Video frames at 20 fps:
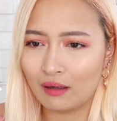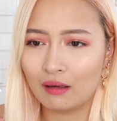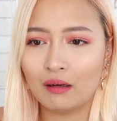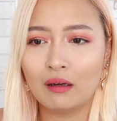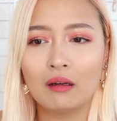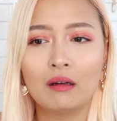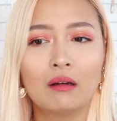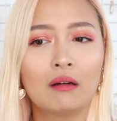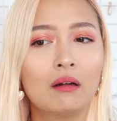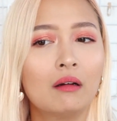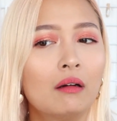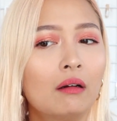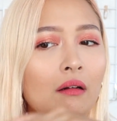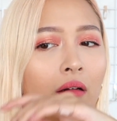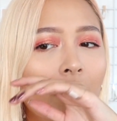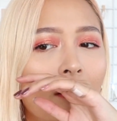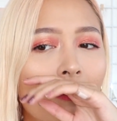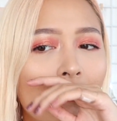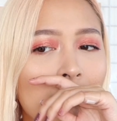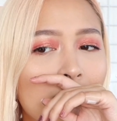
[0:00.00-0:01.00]
Oh,
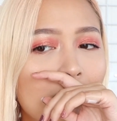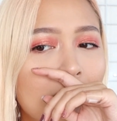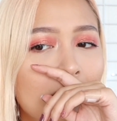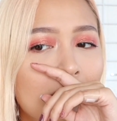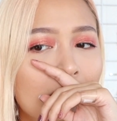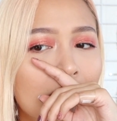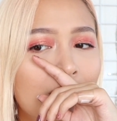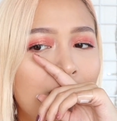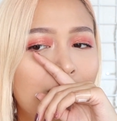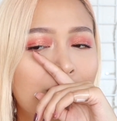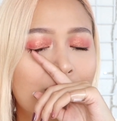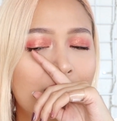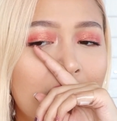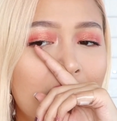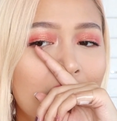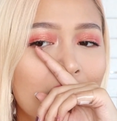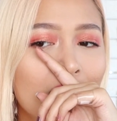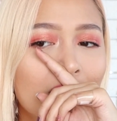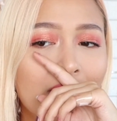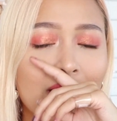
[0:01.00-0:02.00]
oh,
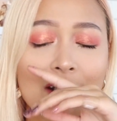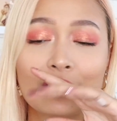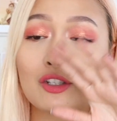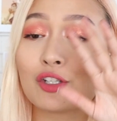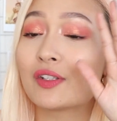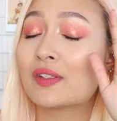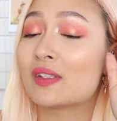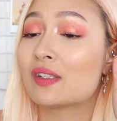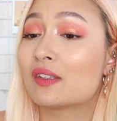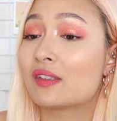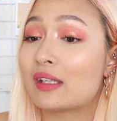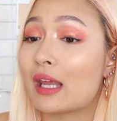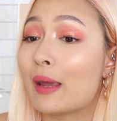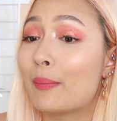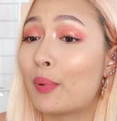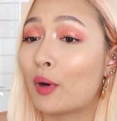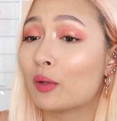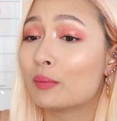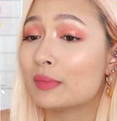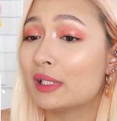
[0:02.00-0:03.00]
oh, you can just
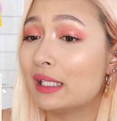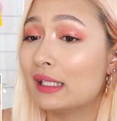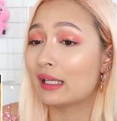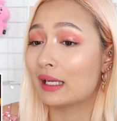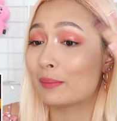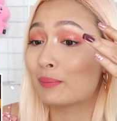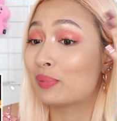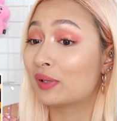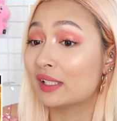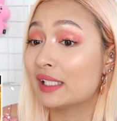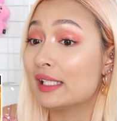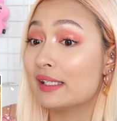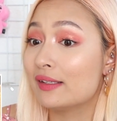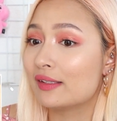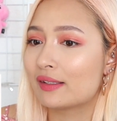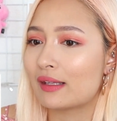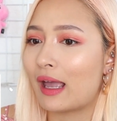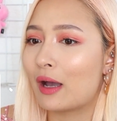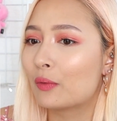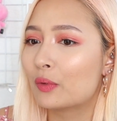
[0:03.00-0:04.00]
step on me, like,
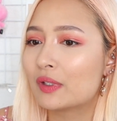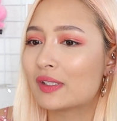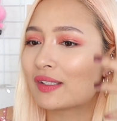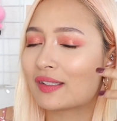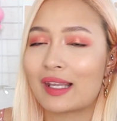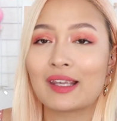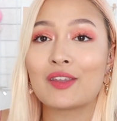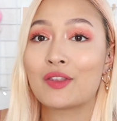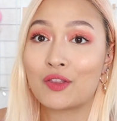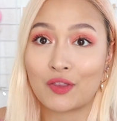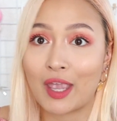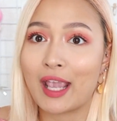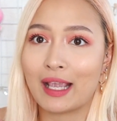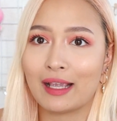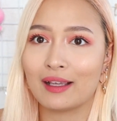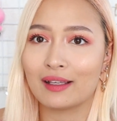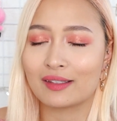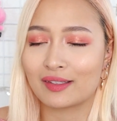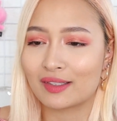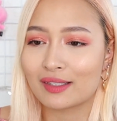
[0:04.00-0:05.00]
please. I would say
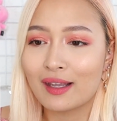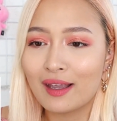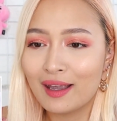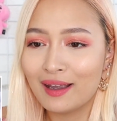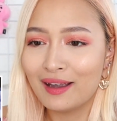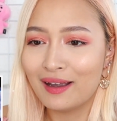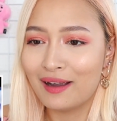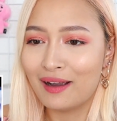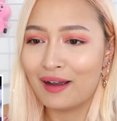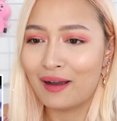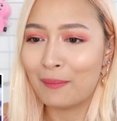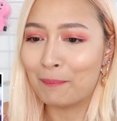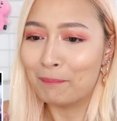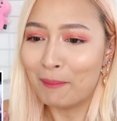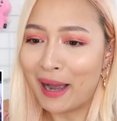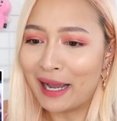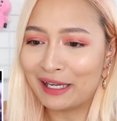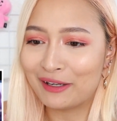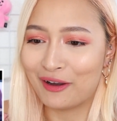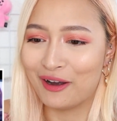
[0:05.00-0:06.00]
thanks.
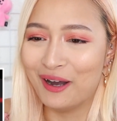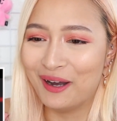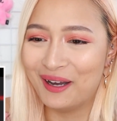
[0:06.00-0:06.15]
My god.